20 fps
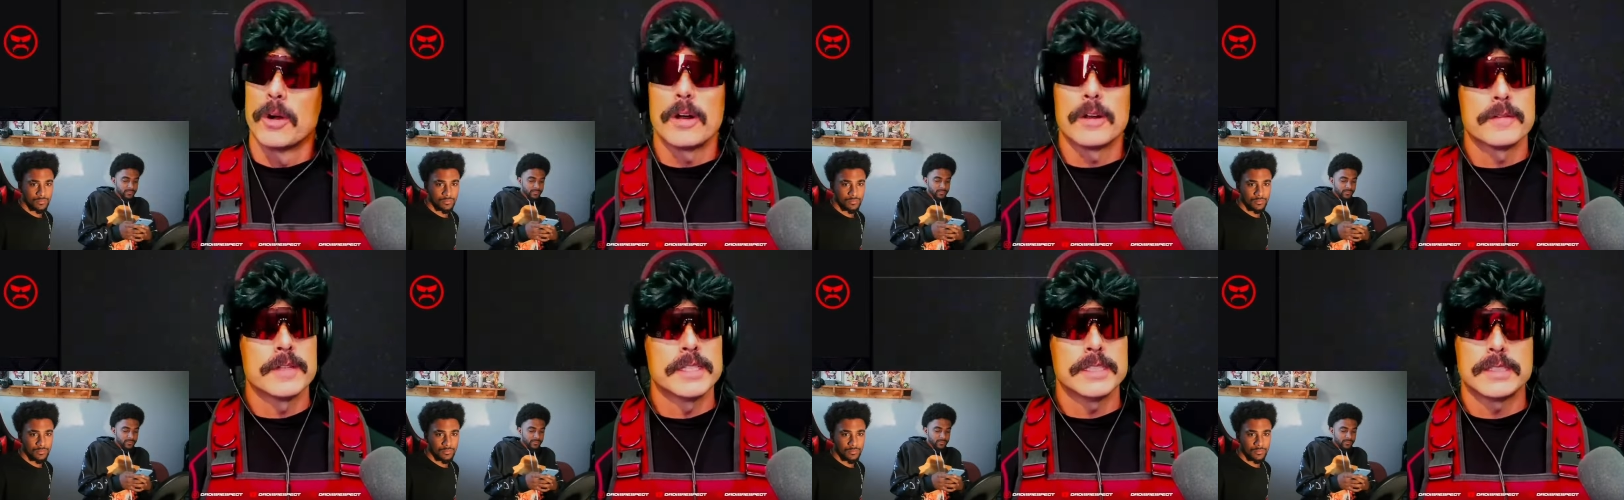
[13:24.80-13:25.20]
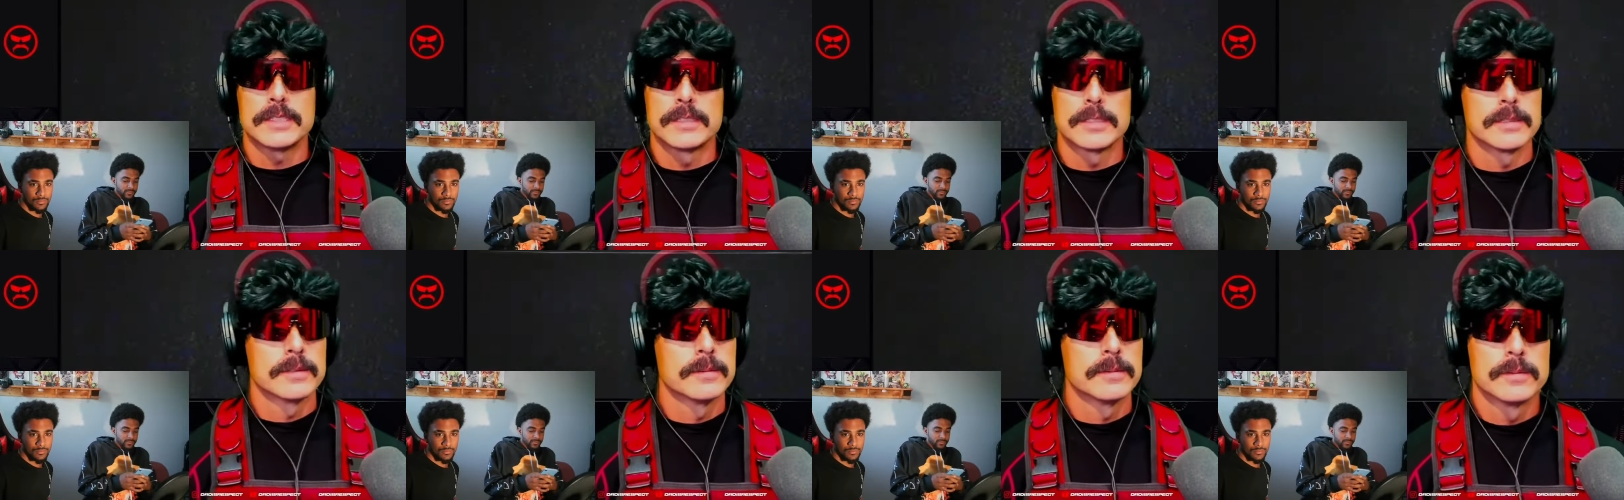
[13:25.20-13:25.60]
Speaker 1: all
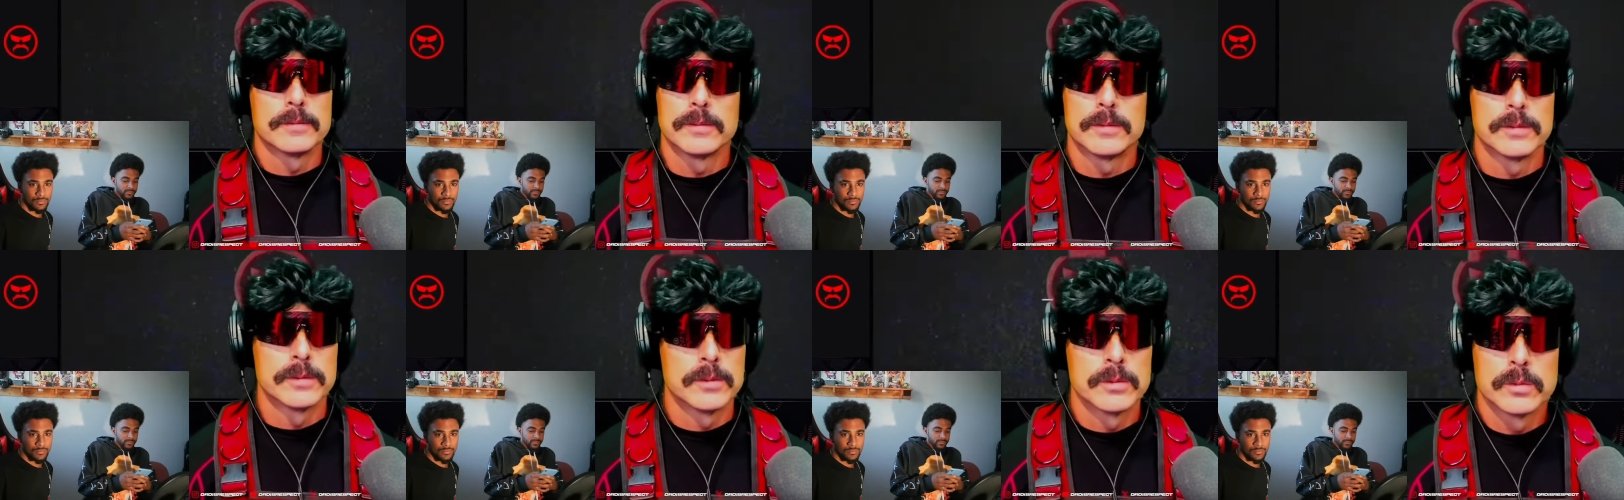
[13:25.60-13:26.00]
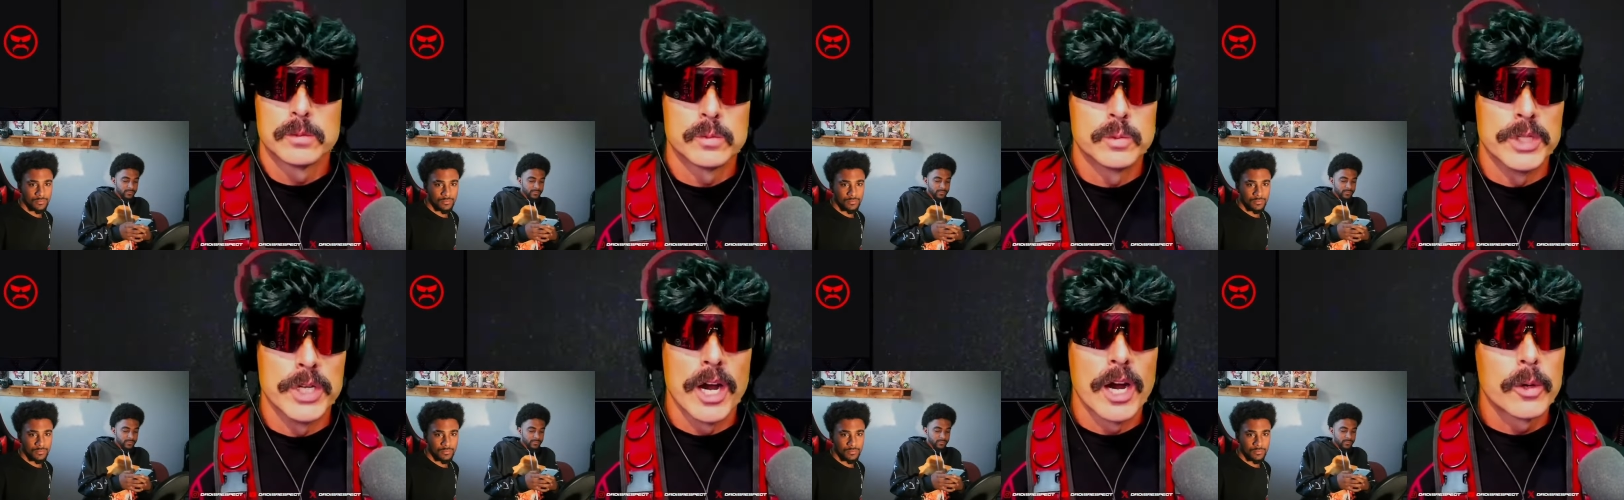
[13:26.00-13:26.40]
this,
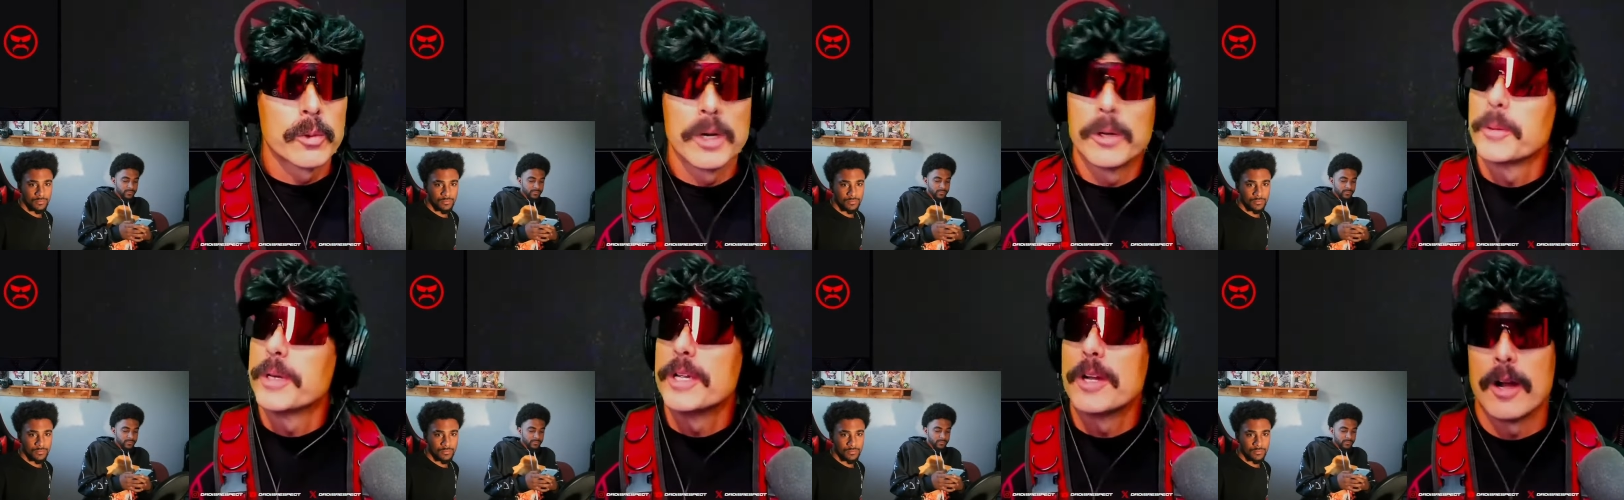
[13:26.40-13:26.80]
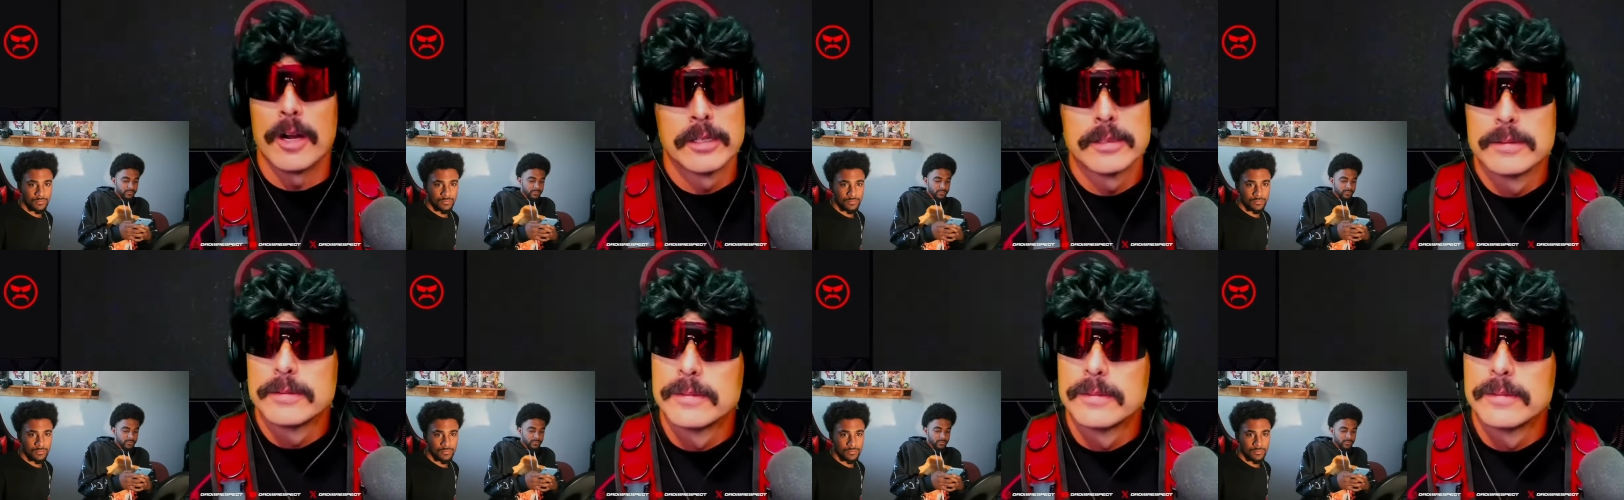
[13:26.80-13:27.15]
we are where we are.